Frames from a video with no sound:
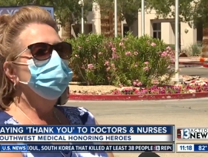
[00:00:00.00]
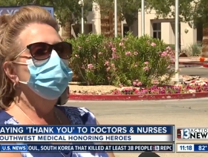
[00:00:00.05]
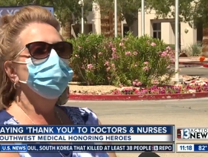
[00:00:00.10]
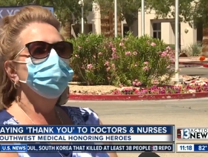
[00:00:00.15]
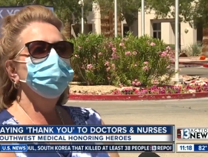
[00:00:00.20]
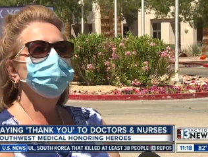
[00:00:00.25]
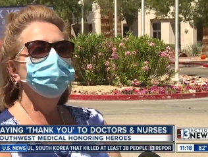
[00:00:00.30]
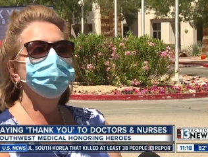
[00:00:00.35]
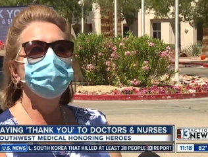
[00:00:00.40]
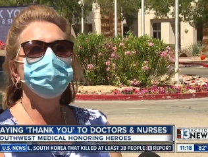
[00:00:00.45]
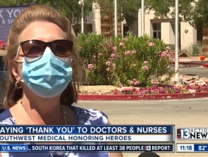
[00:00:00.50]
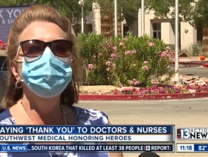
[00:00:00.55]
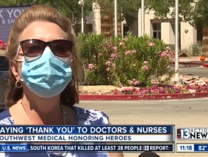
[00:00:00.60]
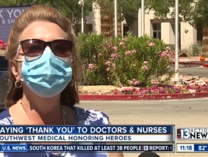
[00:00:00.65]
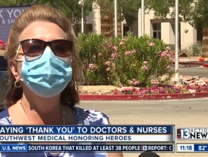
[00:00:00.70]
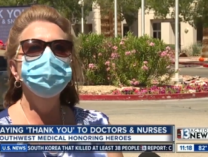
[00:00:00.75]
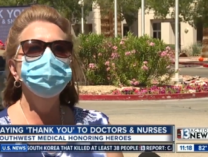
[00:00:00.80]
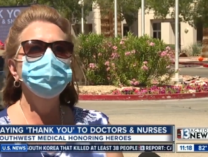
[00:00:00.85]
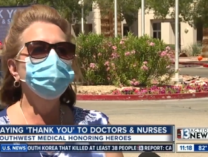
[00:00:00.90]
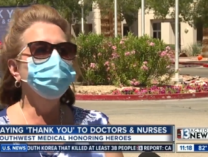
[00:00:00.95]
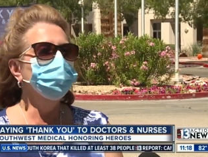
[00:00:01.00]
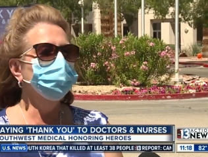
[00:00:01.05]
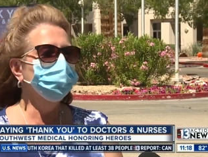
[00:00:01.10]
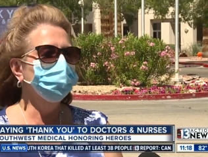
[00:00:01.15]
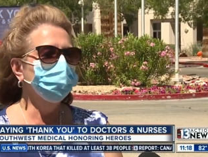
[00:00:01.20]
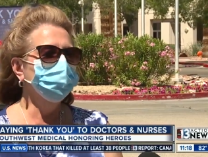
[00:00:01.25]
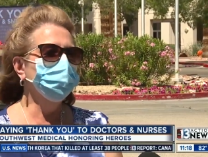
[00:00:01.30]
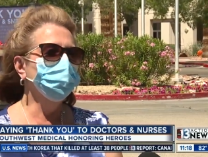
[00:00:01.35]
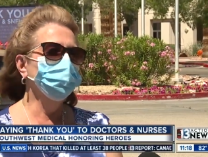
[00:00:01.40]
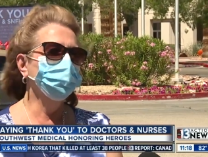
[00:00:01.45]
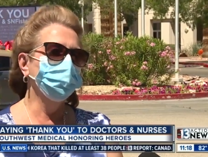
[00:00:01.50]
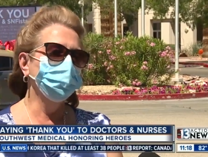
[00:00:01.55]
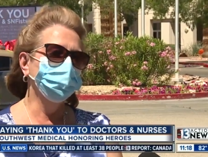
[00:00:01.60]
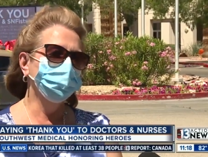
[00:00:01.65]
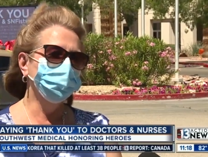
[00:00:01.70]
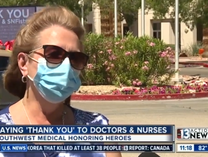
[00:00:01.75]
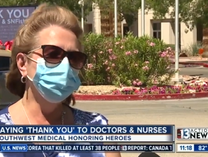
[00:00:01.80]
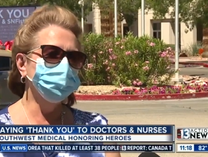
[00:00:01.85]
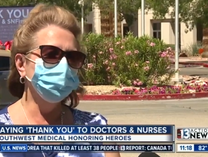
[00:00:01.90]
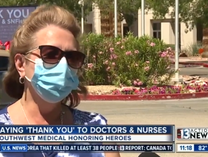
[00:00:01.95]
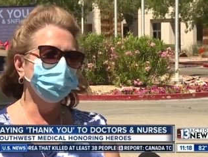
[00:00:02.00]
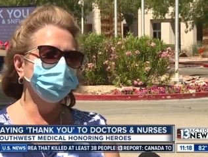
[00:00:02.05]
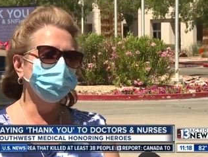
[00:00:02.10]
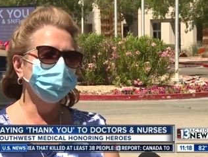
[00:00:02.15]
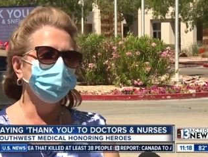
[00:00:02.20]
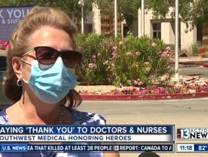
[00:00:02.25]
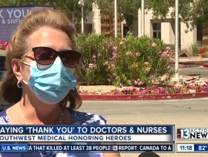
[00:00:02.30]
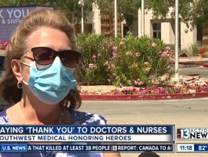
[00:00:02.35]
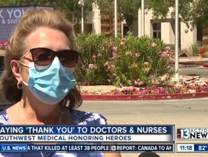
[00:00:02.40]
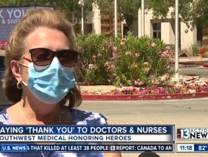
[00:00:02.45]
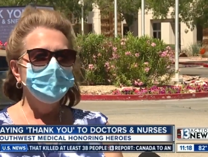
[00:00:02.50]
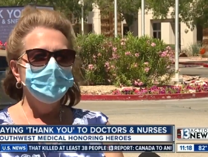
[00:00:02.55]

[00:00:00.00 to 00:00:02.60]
knowing that we remember them and we appreciate them.